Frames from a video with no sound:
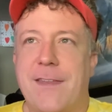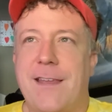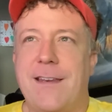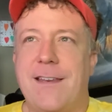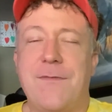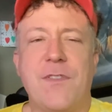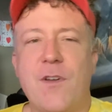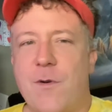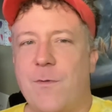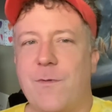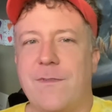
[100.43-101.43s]
And even
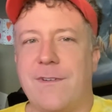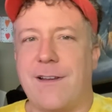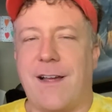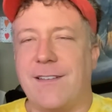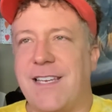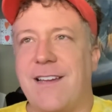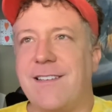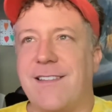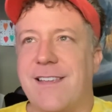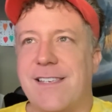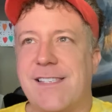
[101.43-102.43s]
though I'll tell
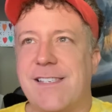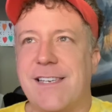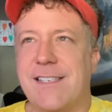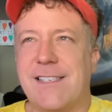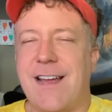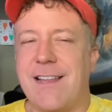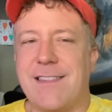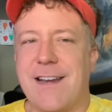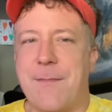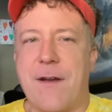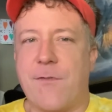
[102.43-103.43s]
you this, it's not
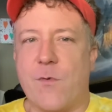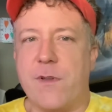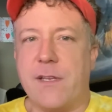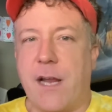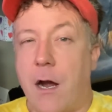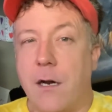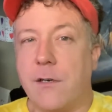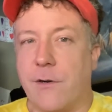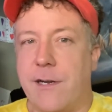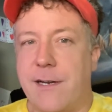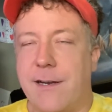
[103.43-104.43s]
that I'm ever really
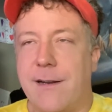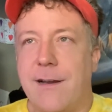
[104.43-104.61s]
hungry